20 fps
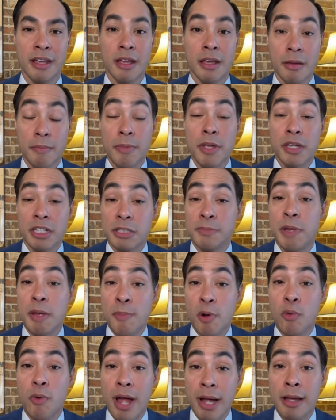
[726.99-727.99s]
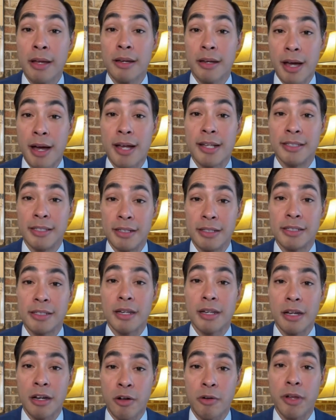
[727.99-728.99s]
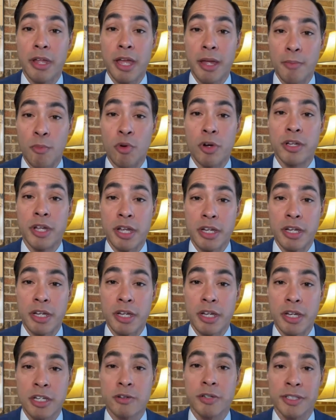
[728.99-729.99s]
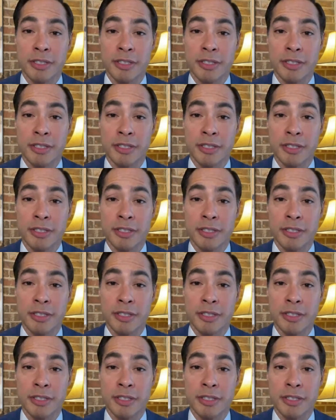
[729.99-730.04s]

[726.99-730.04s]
because people recognize that it's going to create more dangerous,